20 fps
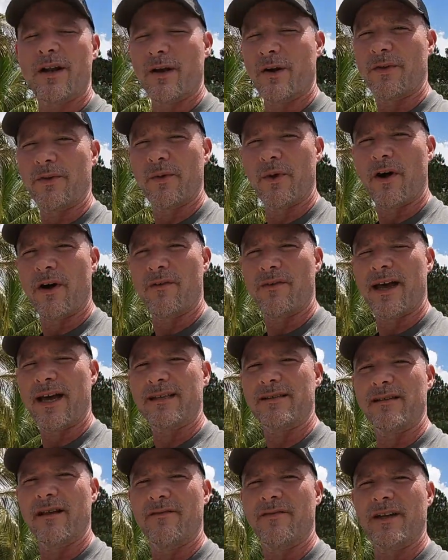gonna go through all of
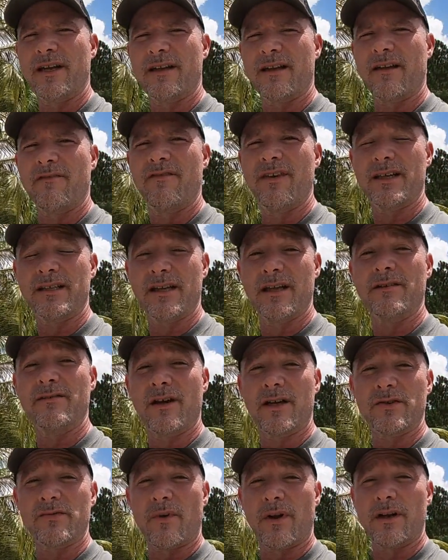that stuff and get that fixed. It
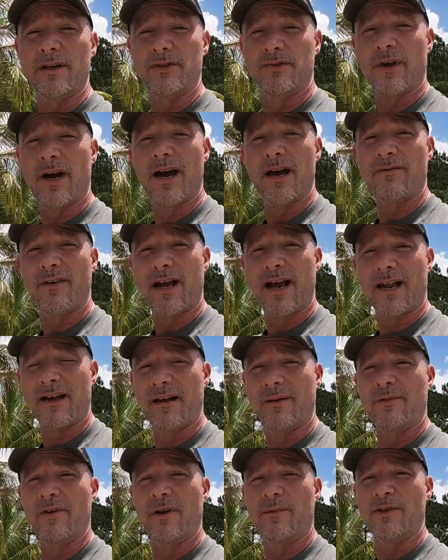does run and drive. I got
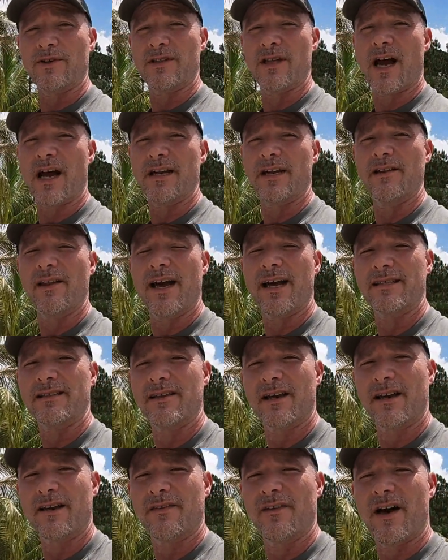it up to almost 90 last
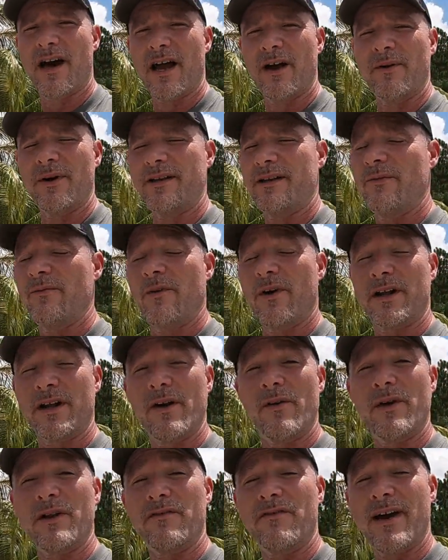night on the highway. Didn't want to
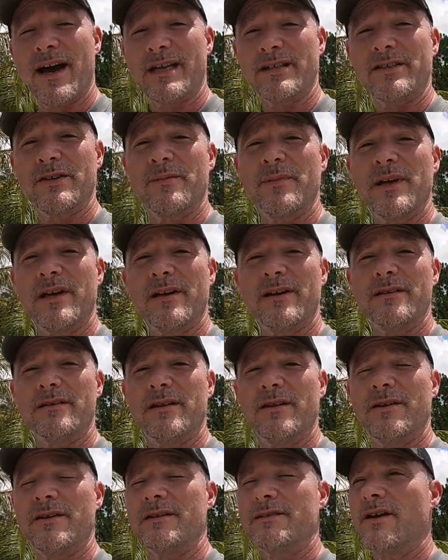go any faster because
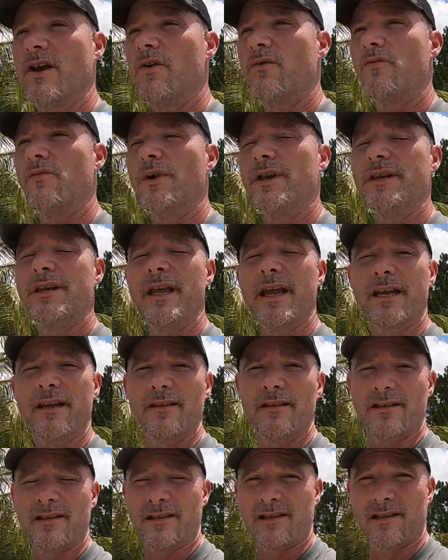there is
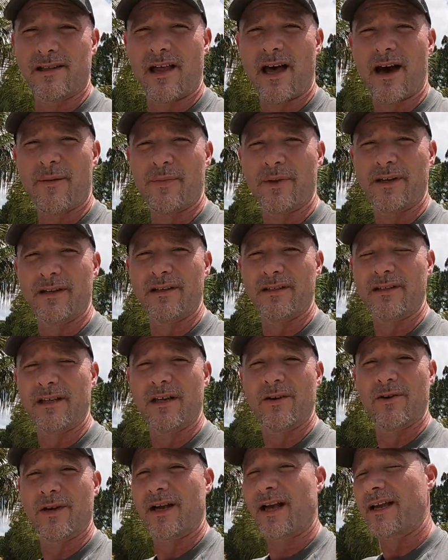ridiculous slop in the
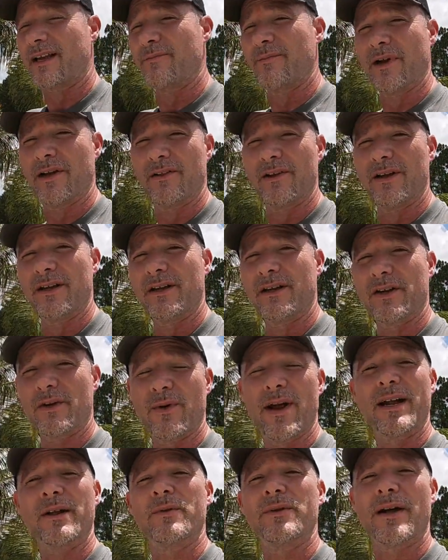steering. I can barely
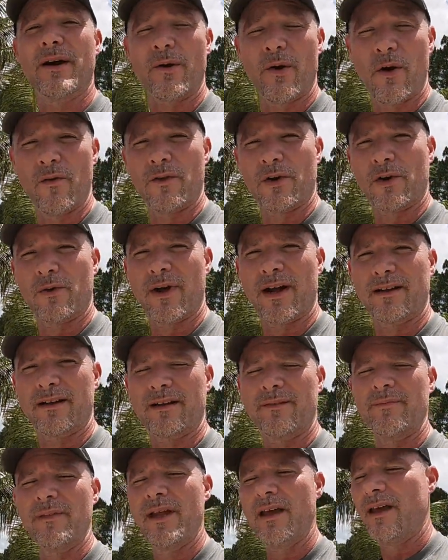correct without
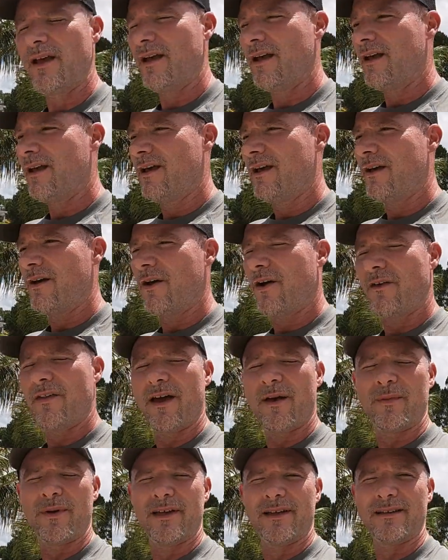overcorrecting. All
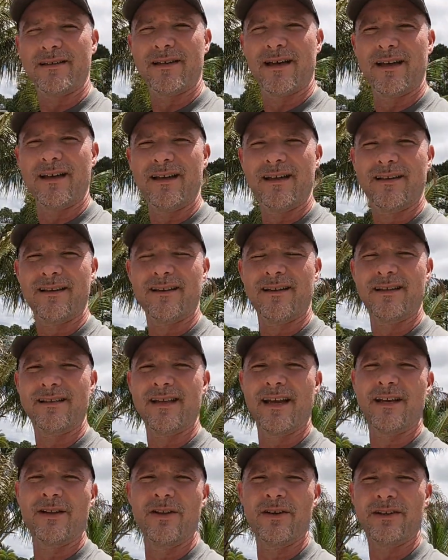that being said, let's
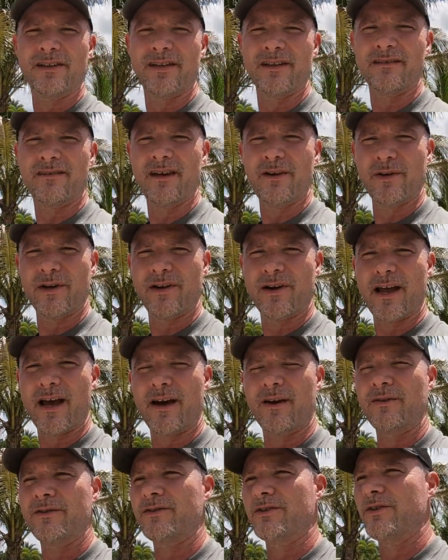take a look at the interior
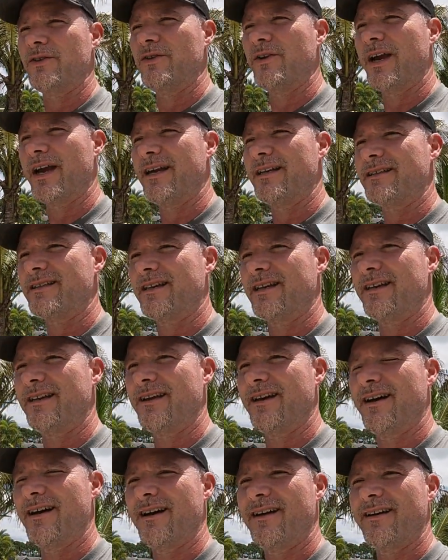now so you guys can,